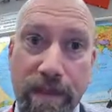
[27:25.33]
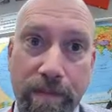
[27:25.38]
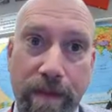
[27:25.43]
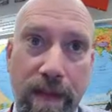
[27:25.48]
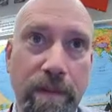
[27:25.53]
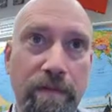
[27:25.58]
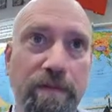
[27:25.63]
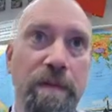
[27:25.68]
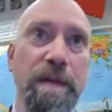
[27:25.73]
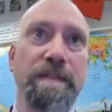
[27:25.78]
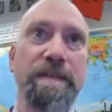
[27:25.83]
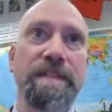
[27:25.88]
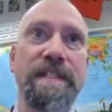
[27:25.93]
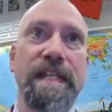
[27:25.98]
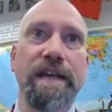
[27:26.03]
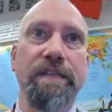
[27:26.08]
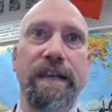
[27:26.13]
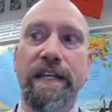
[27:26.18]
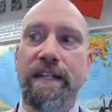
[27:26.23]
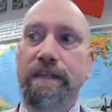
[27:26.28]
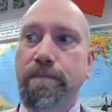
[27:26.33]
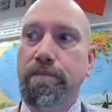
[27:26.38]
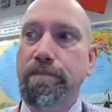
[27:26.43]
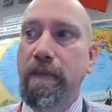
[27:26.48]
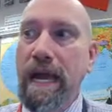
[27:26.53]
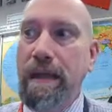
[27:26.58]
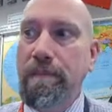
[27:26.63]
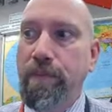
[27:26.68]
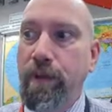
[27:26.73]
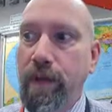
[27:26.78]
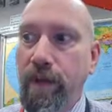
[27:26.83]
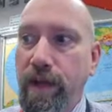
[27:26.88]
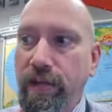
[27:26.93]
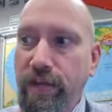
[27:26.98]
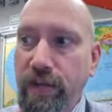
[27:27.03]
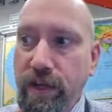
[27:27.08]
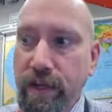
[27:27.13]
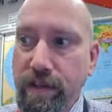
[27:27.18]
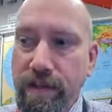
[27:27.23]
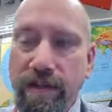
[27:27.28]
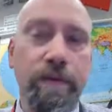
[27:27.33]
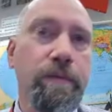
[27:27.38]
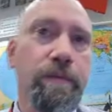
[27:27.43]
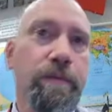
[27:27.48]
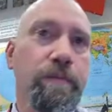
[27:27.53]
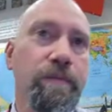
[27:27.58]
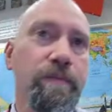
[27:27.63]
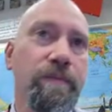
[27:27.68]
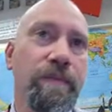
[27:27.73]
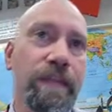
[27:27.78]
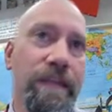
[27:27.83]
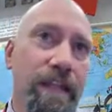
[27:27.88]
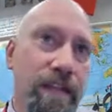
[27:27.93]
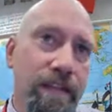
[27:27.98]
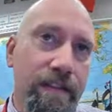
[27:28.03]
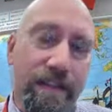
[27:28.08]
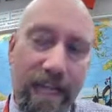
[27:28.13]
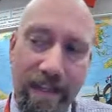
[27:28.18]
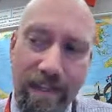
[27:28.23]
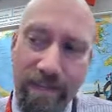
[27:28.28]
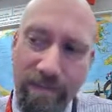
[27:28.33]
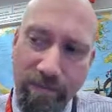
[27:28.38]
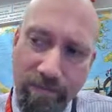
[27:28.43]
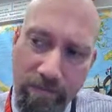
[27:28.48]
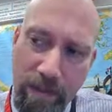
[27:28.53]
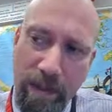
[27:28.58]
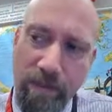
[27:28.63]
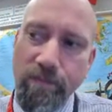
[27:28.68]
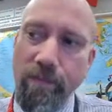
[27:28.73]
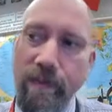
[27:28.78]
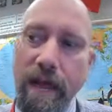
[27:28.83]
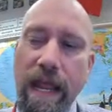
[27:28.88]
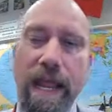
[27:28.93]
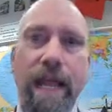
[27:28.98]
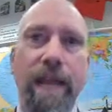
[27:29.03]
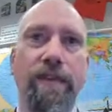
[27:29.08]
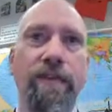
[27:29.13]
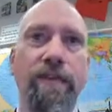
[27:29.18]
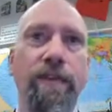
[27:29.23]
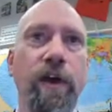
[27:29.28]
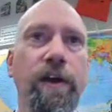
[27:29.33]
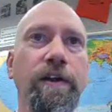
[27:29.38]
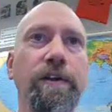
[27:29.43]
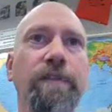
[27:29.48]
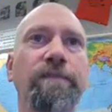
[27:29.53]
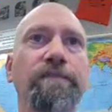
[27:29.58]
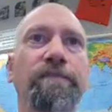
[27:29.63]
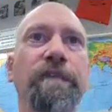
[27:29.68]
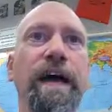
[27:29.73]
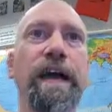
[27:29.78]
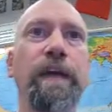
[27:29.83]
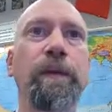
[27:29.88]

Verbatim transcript: sometimes people save it as my project. That's a bit vague. It's harder to